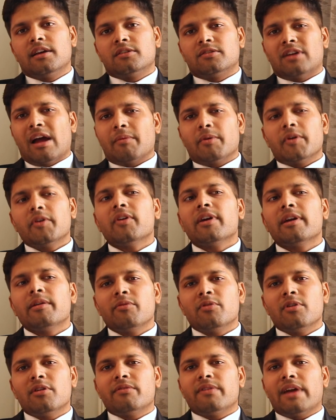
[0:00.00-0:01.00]
So I'm going to
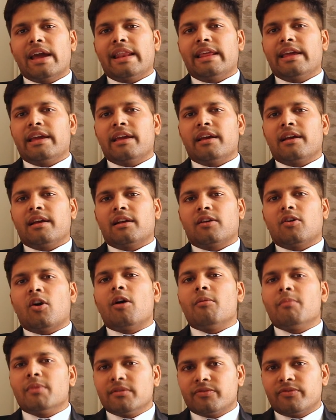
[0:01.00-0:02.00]
give you a very
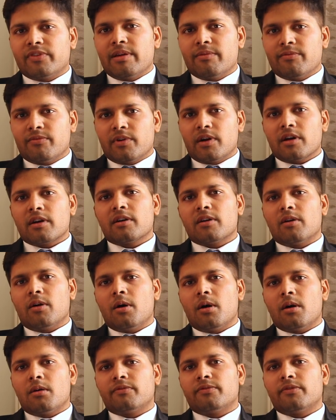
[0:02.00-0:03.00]
common framework
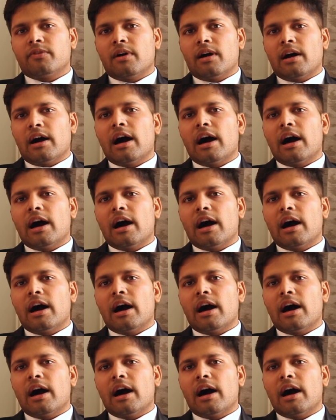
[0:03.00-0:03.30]
of